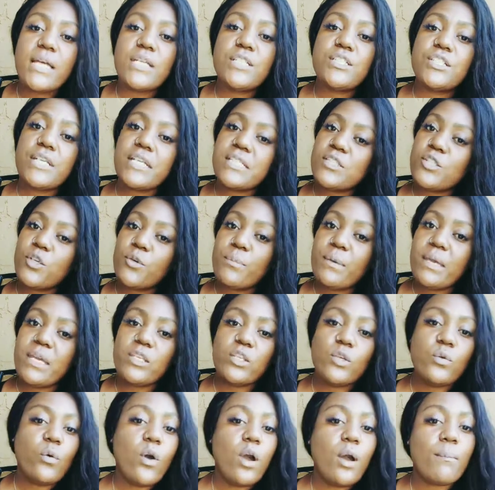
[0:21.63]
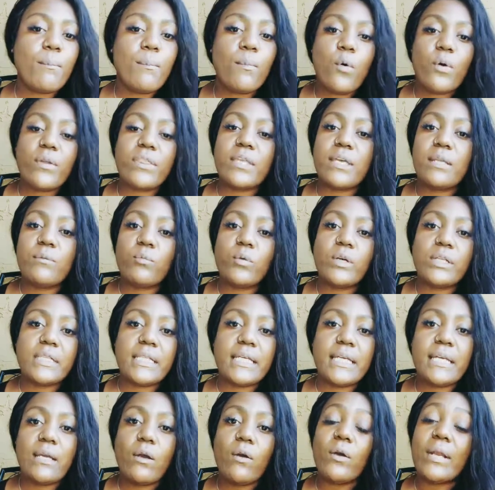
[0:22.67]
Gentlemen, you are more than
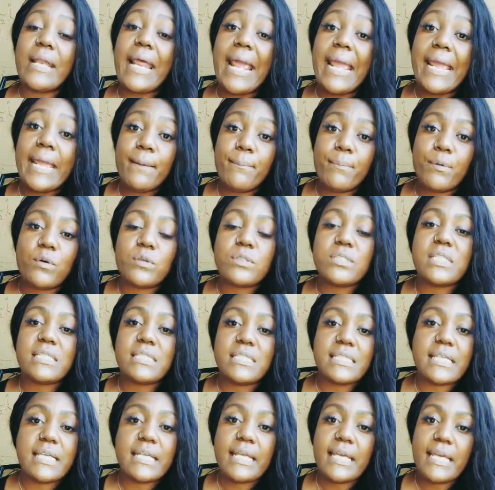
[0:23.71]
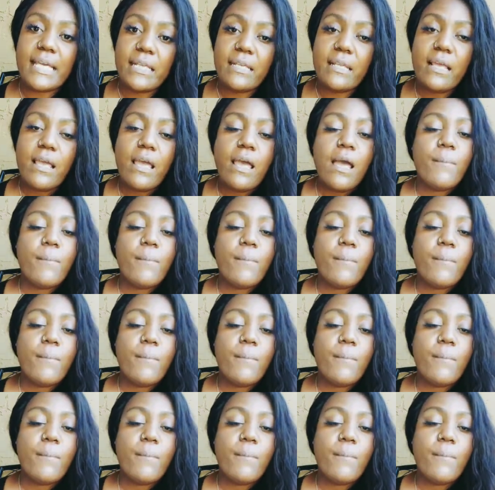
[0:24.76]
willing or able to sit in,